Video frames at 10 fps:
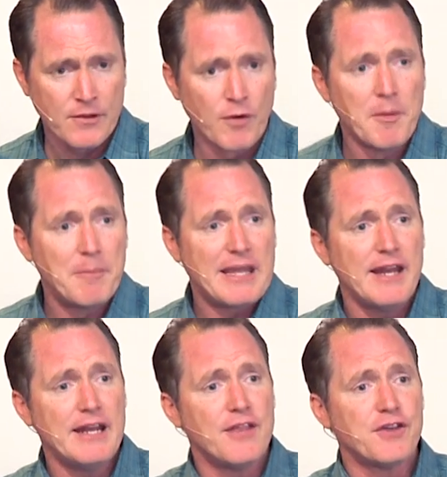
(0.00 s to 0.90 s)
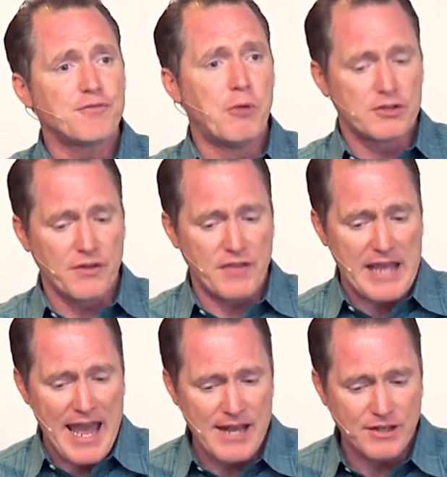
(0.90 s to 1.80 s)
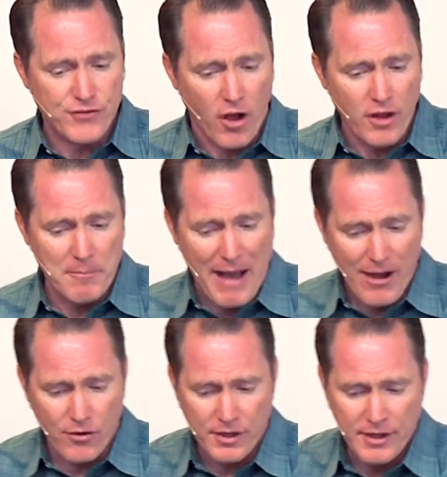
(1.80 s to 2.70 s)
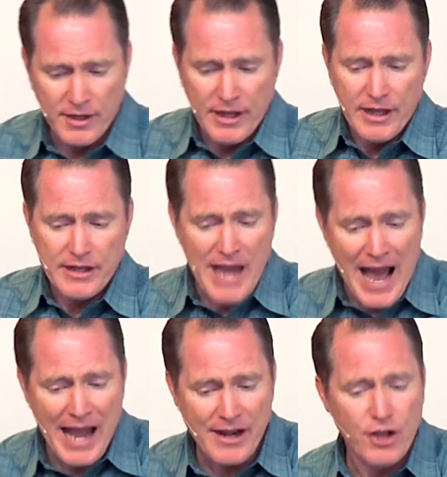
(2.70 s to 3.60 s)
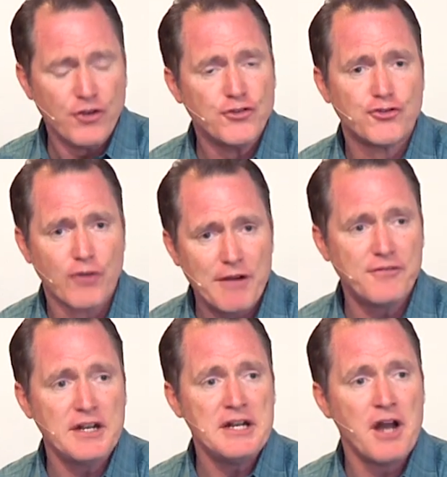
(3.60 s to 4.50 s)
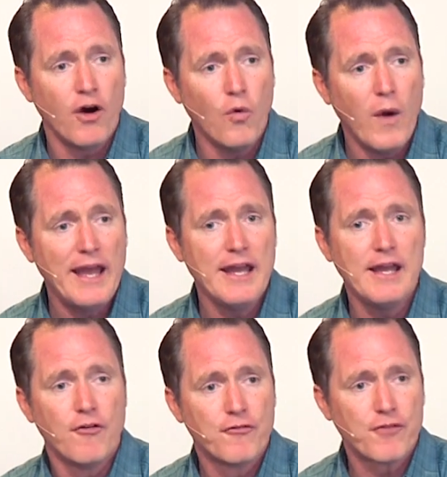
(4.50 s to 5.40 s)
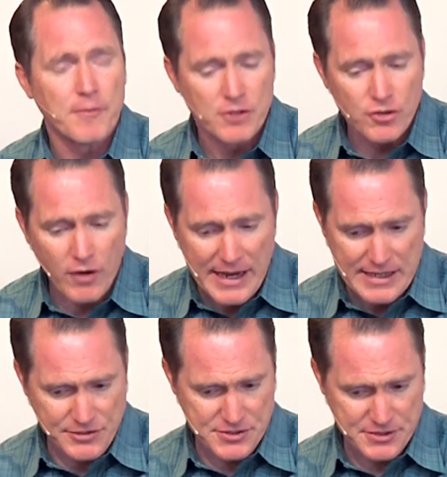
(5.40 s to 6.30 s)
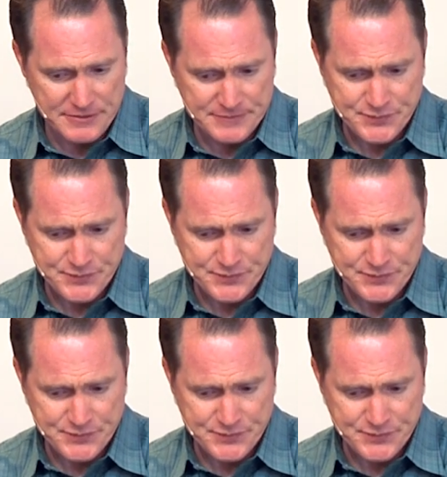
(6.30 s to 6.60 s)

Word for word: From the beginning of this book to the end, it's all about not drifting away from Christ.